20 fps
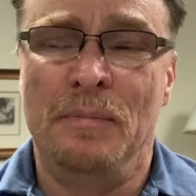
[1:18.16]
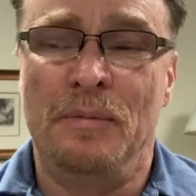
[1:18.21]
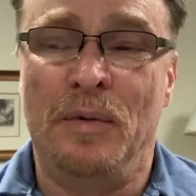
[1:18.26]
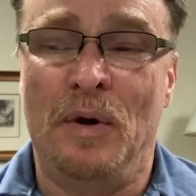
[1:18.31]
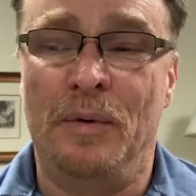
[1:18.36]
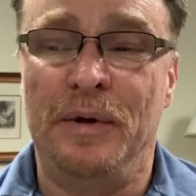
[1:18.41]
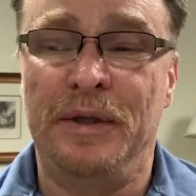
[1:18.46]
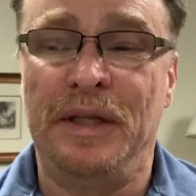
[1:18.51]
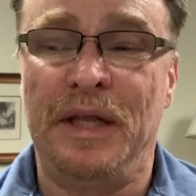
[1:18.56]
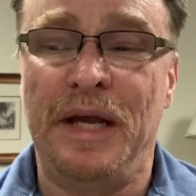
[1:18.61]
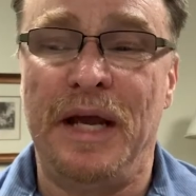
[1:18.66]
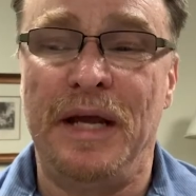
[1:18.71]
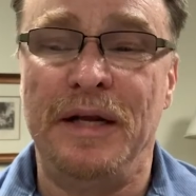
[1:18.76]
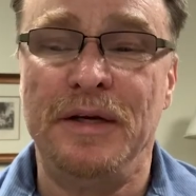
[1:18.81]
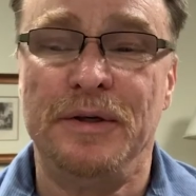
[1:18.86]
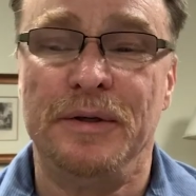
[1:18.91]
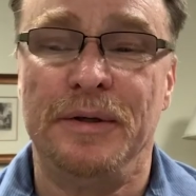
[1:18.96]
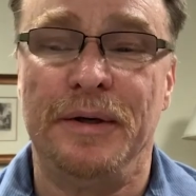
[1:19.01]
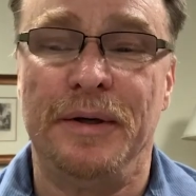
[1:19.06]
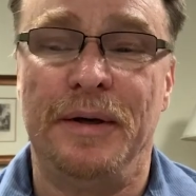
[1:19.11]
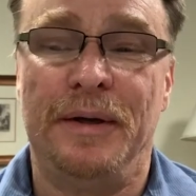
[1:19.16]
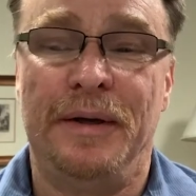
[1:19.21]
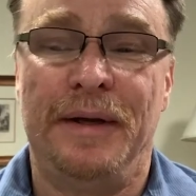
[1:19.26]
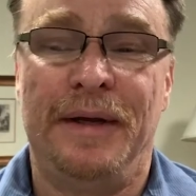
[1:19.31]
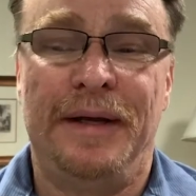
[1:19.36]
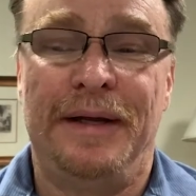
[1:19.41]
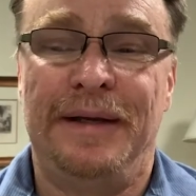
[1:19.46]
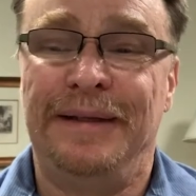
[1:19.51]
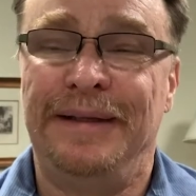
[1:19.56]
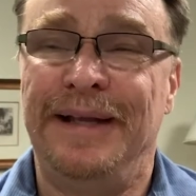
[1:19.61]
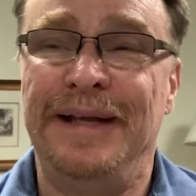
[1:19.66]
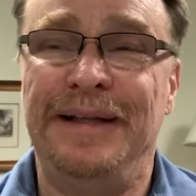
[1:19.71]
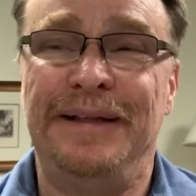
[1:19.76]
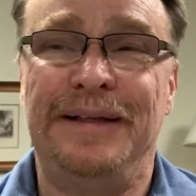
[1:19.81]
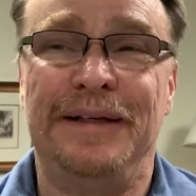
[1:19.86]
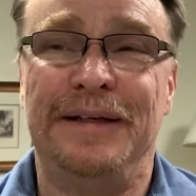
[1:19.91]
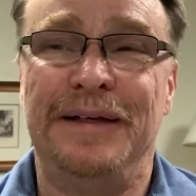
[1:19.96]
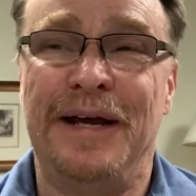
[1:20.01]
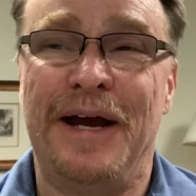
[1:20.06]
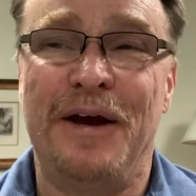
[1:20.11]
But when they entered, they
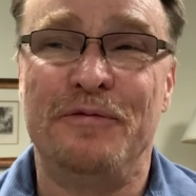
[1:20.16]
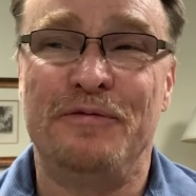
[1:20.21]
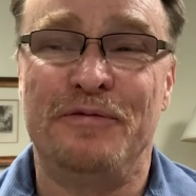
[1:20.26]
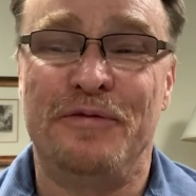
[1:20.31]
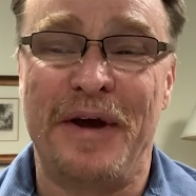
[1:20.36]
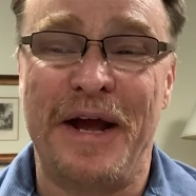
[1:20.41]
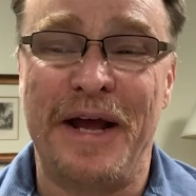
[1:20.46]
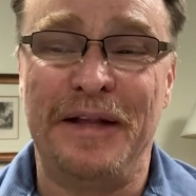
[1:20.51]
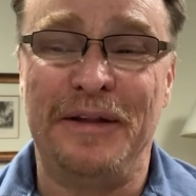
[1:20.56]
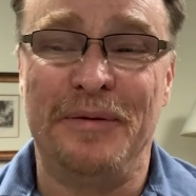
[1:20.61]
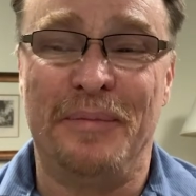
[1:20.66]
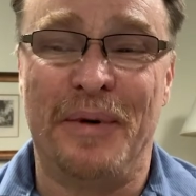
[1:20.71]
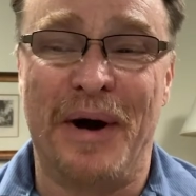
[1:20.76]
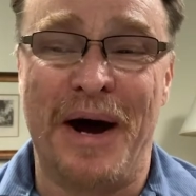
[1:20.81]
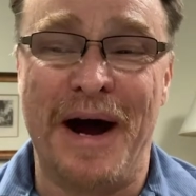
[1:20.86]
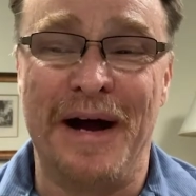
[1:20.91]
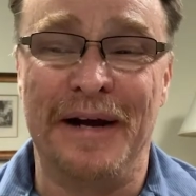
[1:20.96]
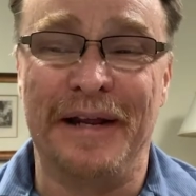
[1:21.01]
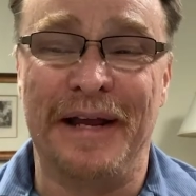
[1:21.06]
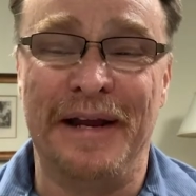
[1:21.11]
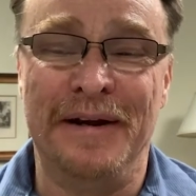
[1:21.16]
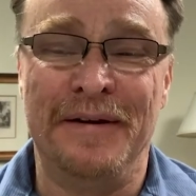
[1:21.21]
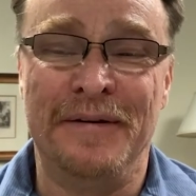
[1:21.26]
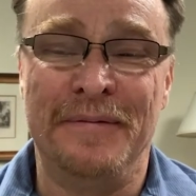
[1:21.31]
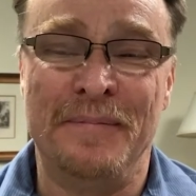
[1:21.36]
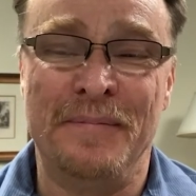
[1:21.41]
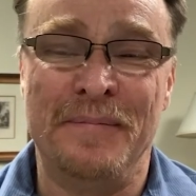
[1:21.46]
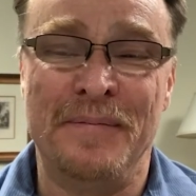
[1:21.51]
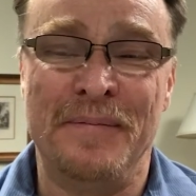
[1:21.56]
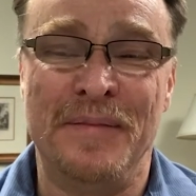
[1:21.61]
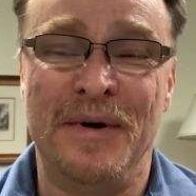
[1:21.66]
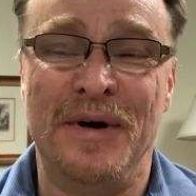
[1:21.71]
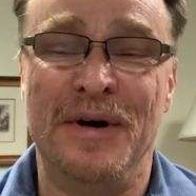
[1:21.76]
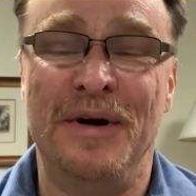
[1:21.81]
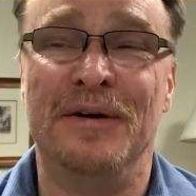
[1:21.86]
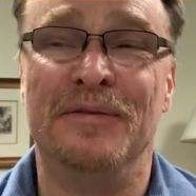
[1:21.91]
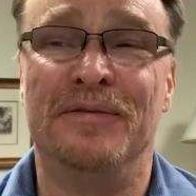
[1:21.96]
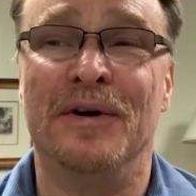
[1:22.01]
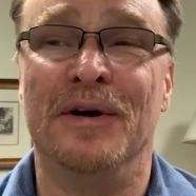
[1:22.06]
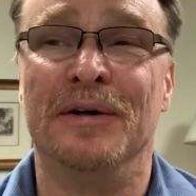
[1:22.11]
did not find the body
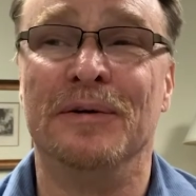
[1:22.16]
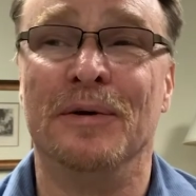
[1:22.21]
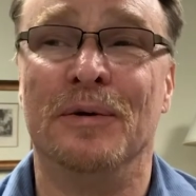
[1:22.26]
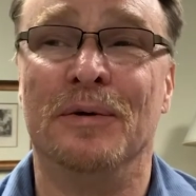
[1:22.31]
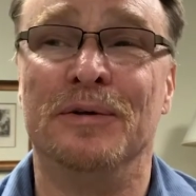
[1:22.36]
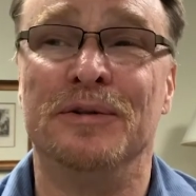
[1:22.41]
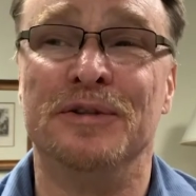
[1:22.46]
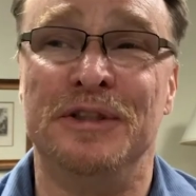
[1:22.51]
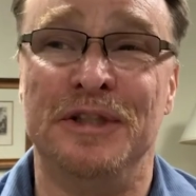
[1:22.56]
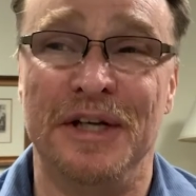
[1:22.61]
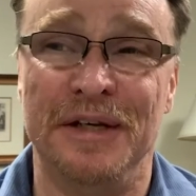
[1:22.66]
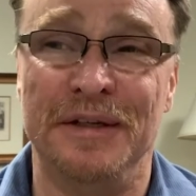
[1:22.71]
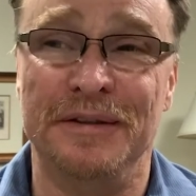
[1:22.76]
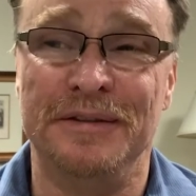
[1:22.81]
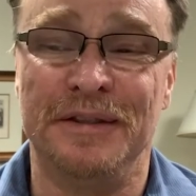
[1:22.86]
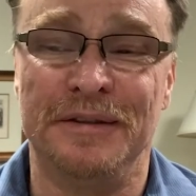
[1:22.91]
of our Lord Jesus.